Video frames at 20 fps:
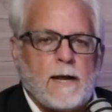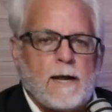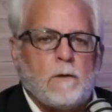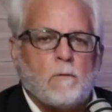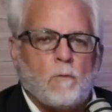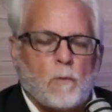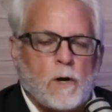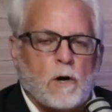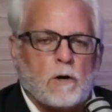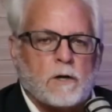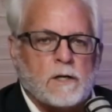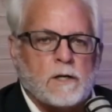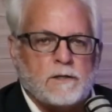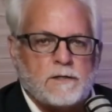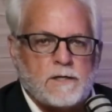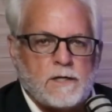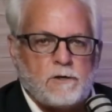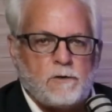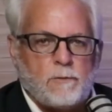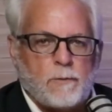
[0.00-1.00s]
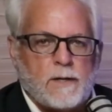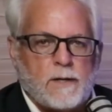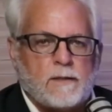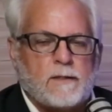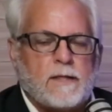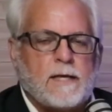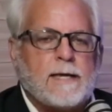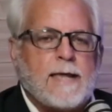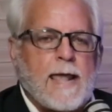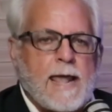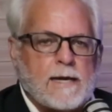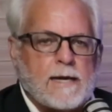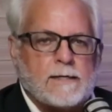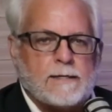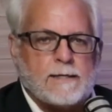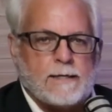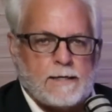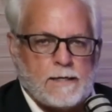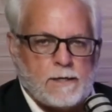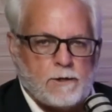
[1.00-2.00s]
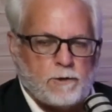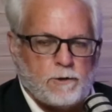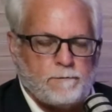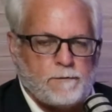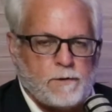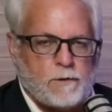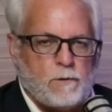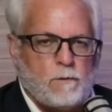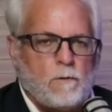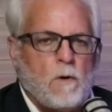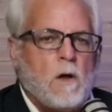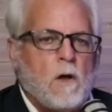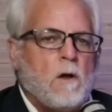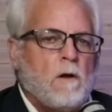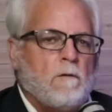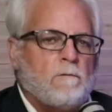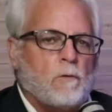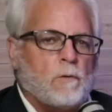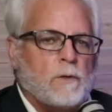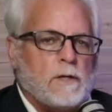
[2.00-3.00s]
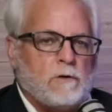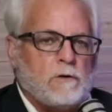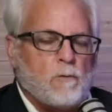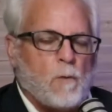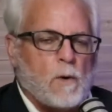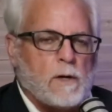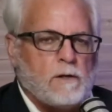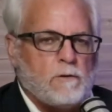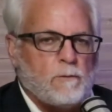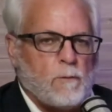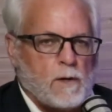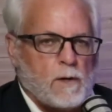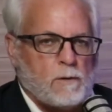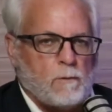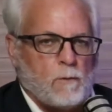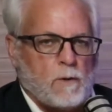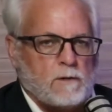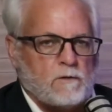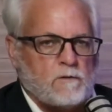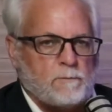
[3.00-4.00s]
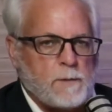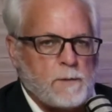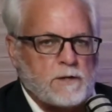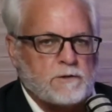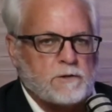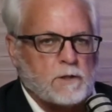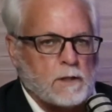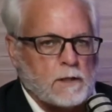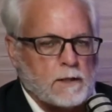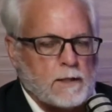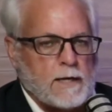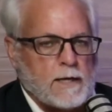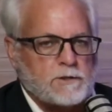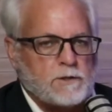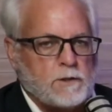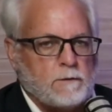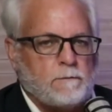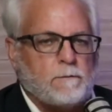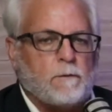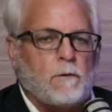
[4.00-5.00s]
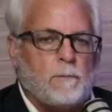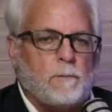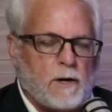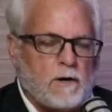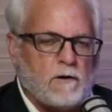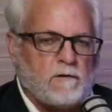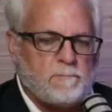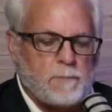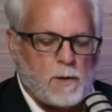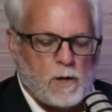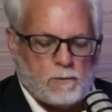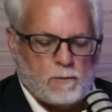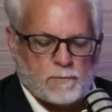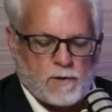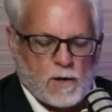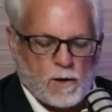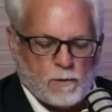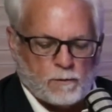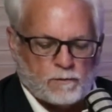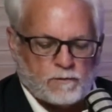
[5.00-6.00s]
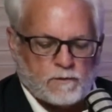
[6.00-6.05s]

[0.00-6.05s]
we are continuing the candidate interview for the 2021 special election for Mayor of Palm Coast.